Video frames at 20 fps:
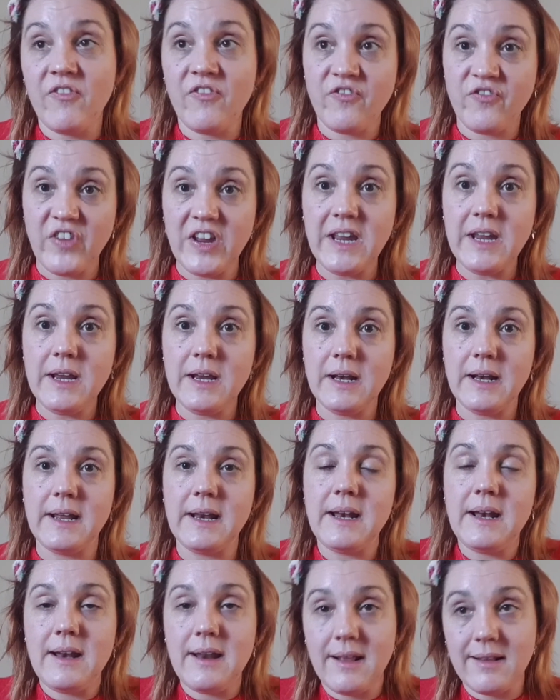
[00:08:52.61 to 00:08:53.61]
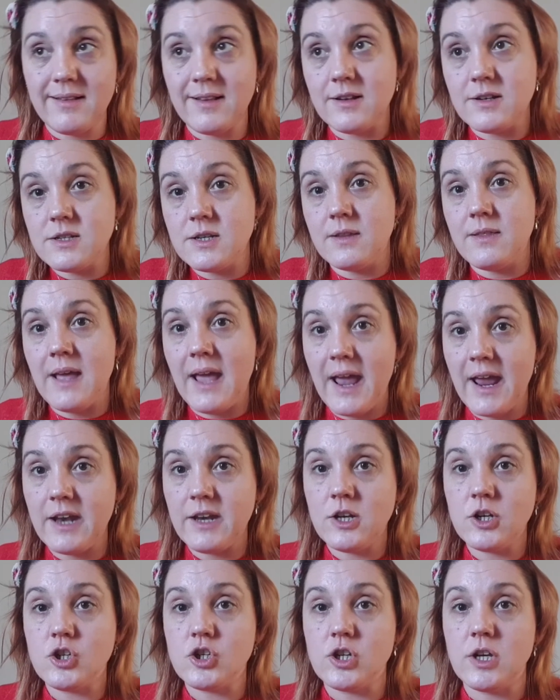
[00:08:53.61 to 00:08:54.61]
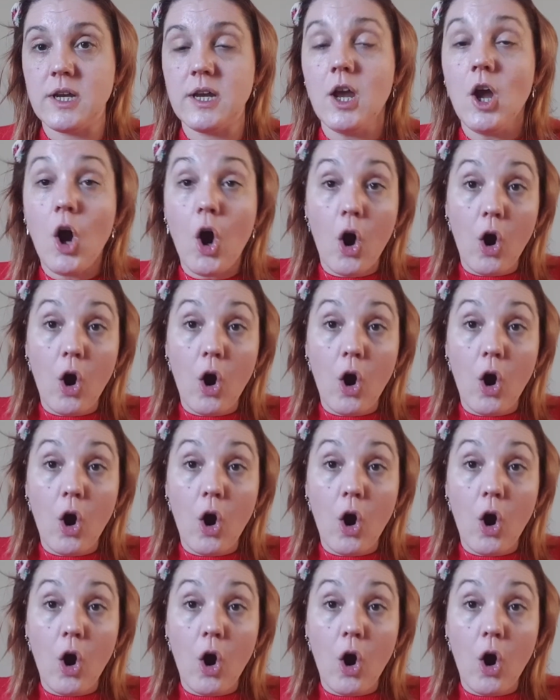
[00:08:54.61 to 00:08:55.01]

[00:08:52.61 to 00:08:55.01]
Feel it, listen to the energy,